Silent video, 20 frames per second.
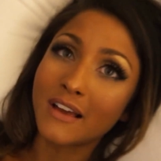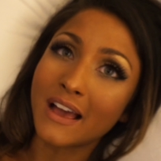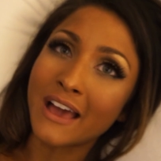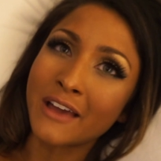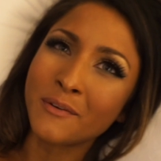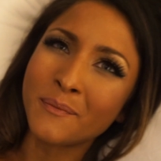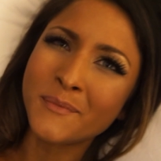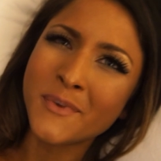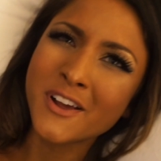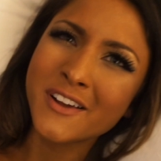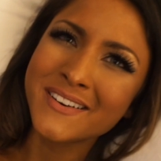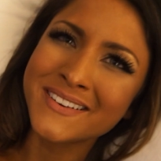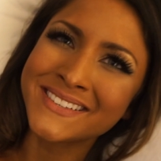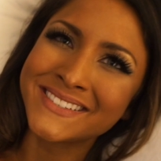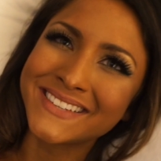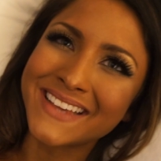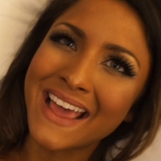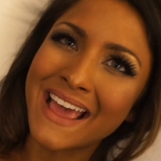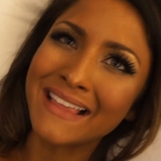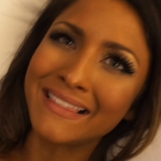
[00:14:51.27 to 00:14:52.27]
I'm not going to
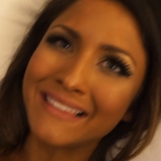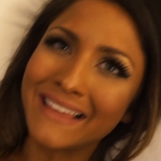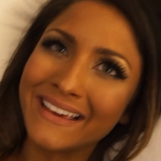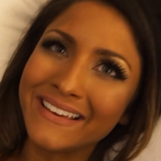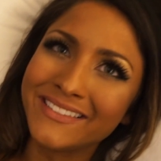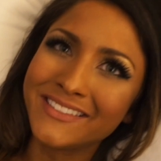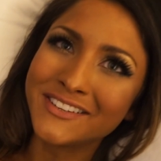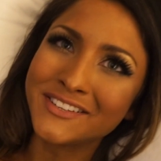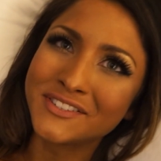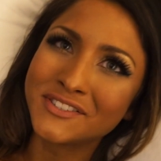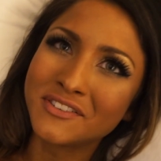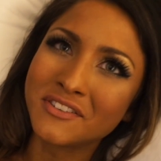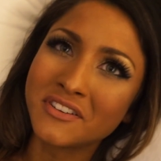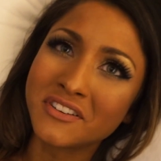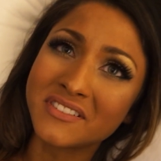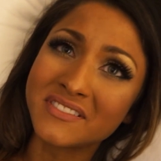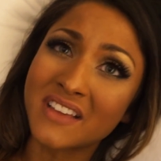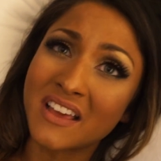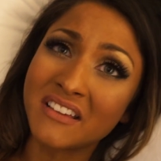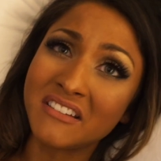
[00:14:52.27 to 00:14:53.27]
say I like this
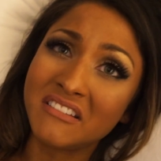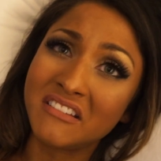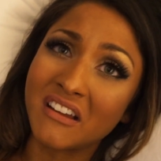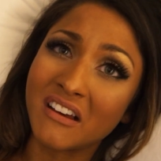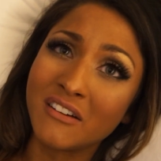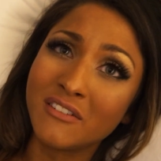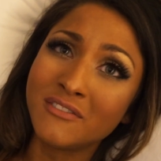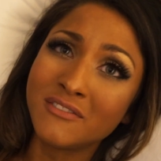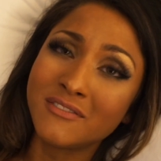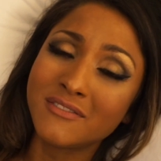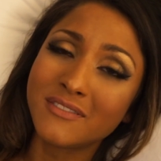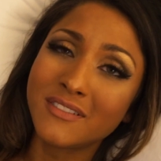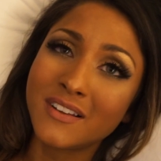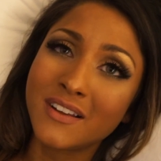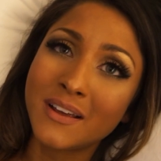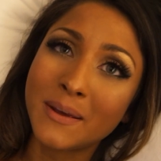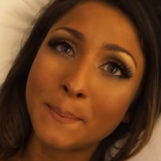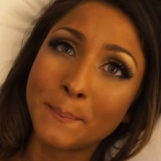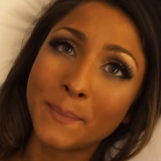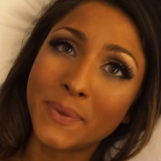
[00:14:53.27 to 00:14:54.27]
look because I don't,
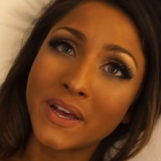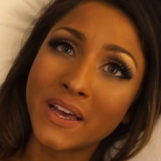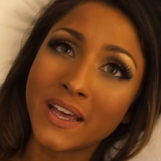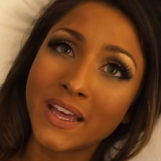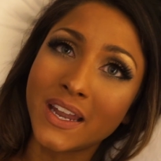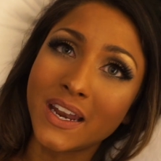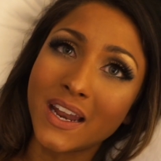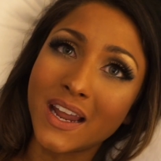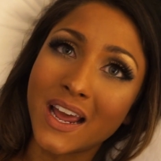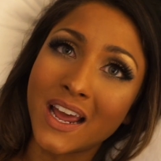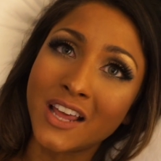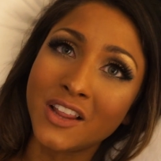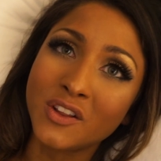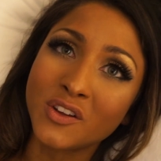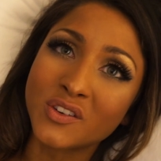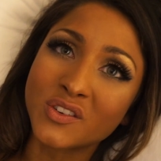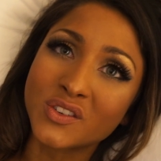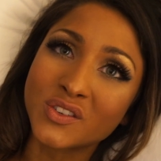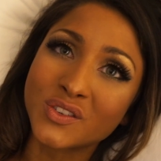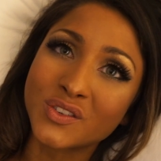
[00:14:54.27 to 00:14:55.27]
but I
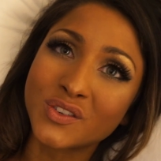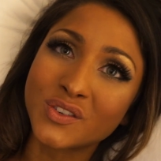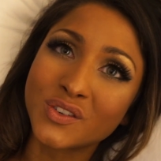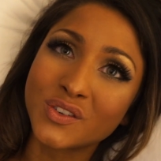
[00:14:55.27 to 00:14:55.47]
look